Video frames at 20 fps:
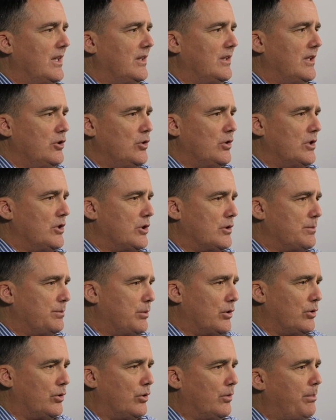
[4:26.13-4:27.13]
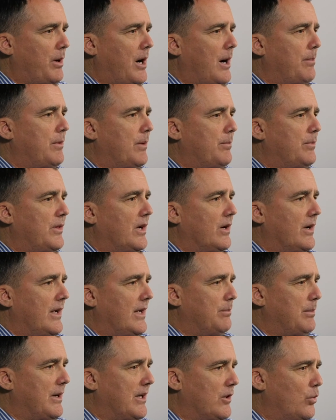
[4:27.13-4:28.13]
then you can just put a little pop-up there, hey,
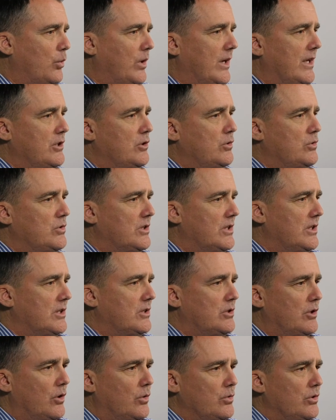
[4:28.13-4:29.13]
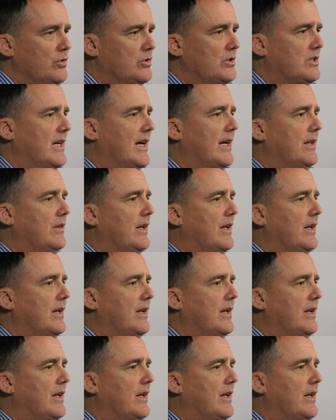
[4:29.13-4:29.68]
by the way, use this, don't use that